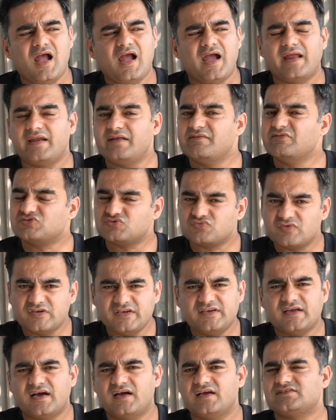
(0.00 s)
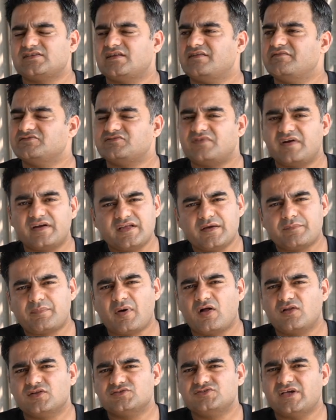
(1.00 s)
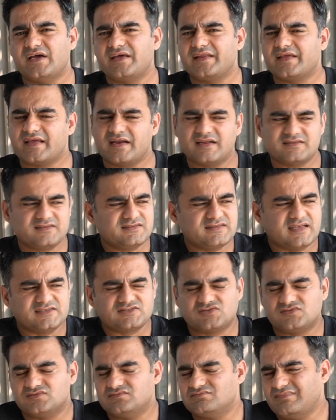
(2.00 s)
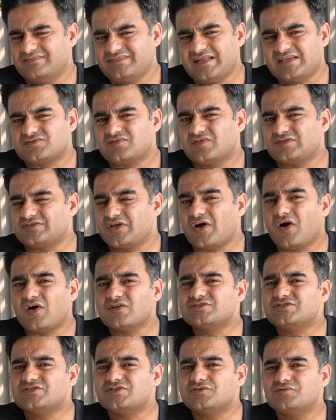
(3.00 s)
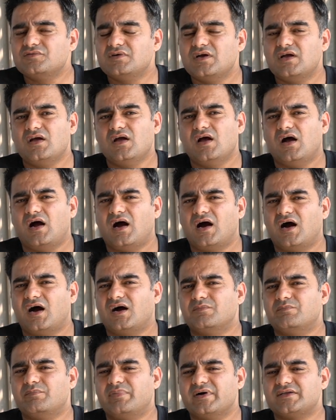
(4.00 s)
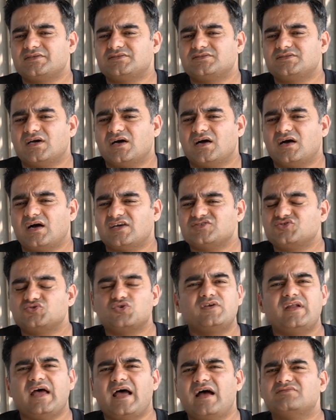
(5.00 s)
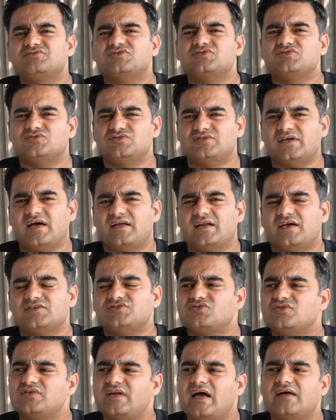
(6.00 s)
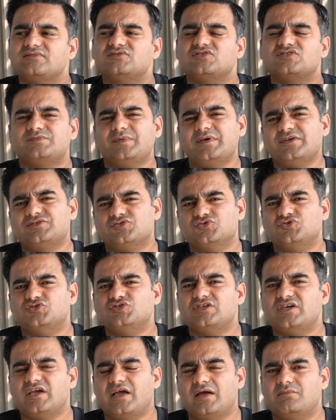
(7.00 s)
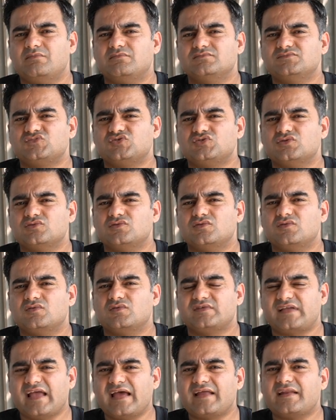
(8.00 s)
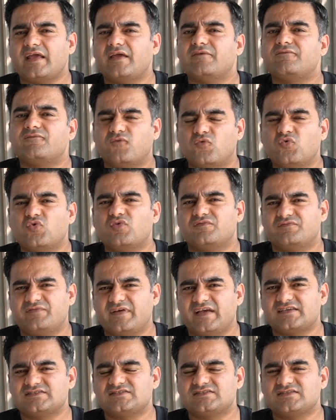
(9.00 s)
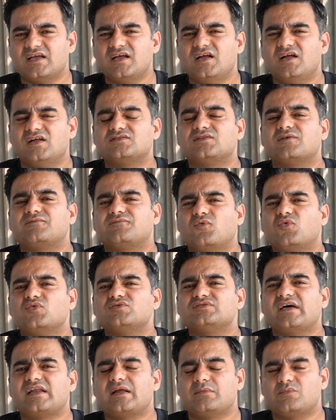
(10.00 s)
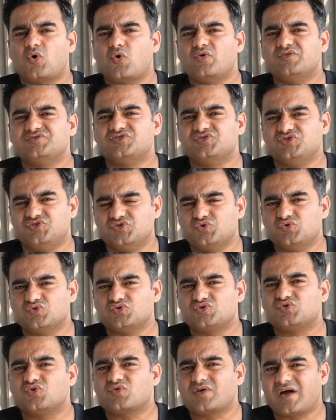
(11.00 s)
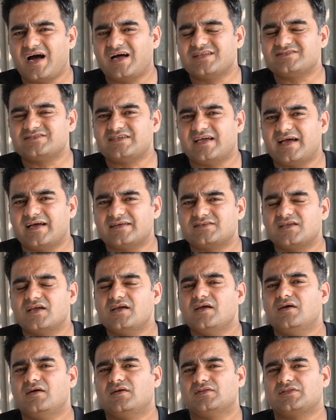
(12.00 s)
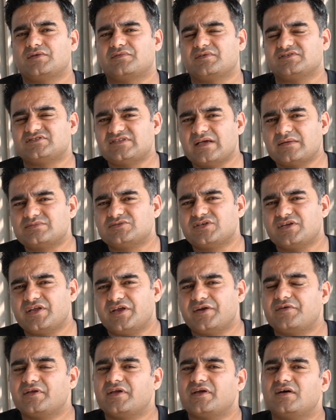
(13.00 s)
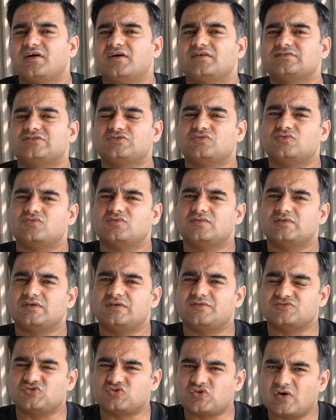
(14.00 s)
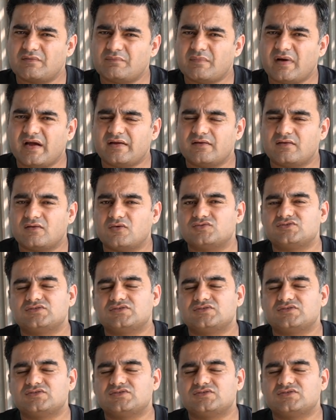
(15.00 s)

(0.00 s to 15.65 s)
And he was really nice and he was very apologetic. And I think that's what they all do. But I shouldn't have to do that. I shouldn't have to speak to GM to get a phone fix. The phone that I'm going to use to contact the reception area, to reserve my